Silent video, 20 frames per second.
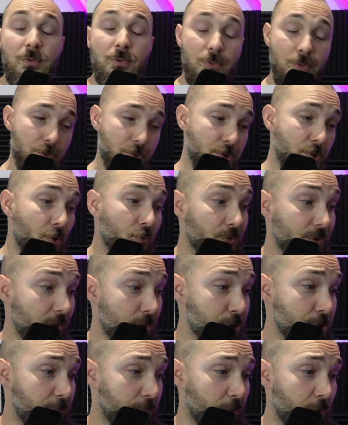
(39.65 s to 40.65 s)
So
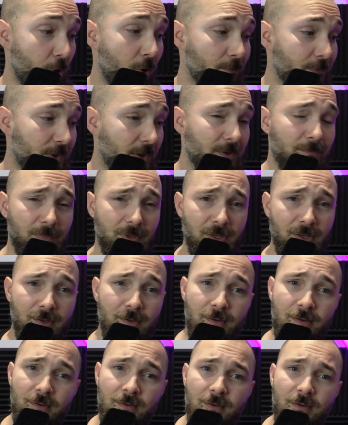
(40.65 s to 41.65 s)
this prompted me
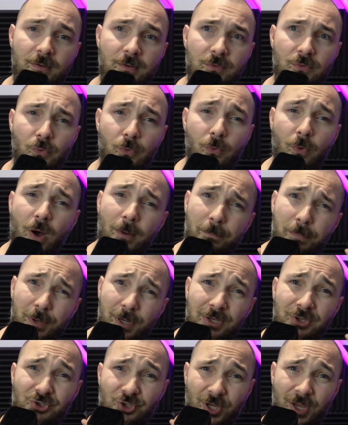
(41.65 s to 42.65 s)
to
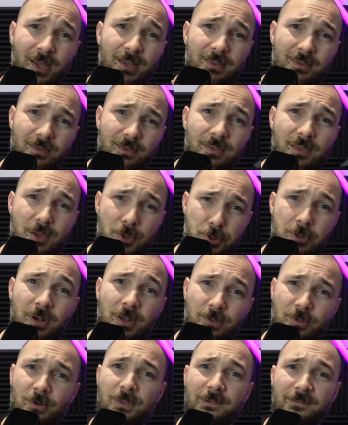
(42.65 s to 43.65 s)
appreciate this
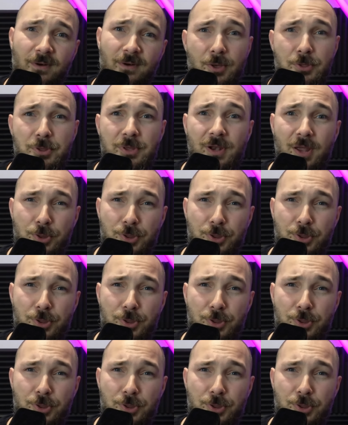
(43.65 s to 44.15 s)
little device last